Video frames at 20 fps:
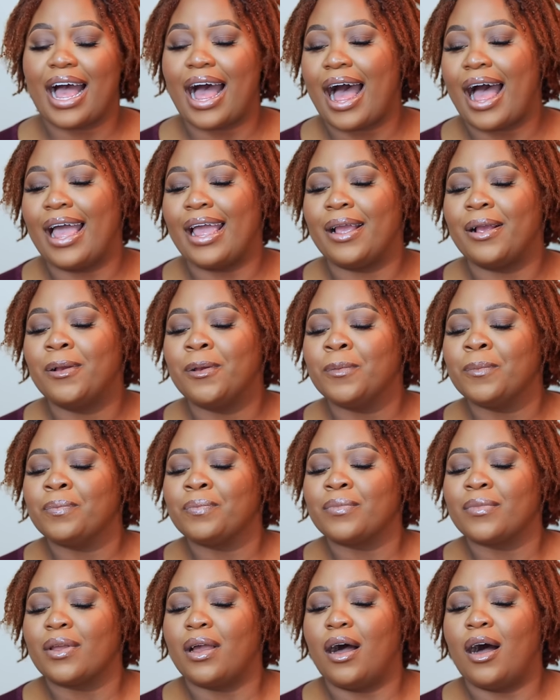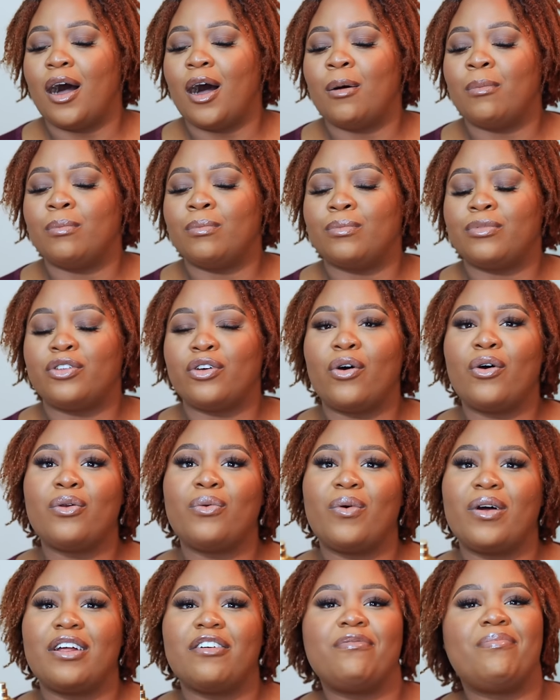I um, told
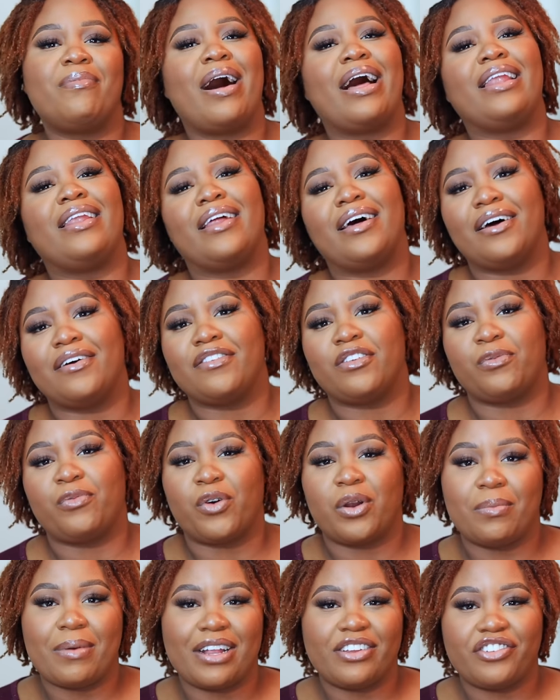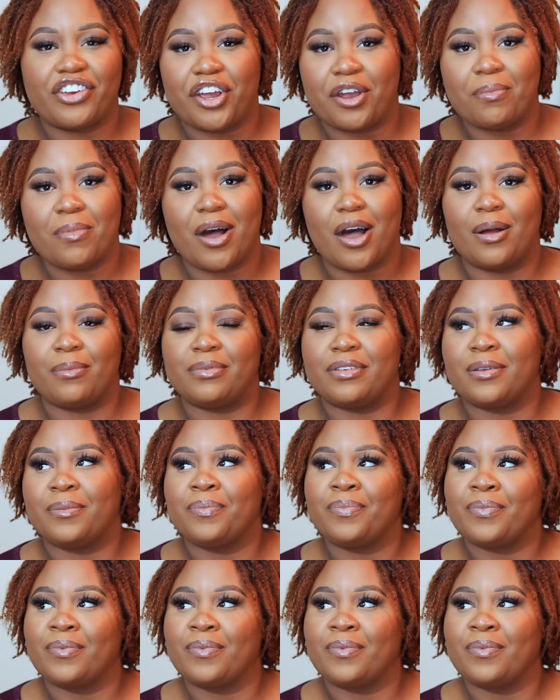one of my loves, one of my cherry bombs,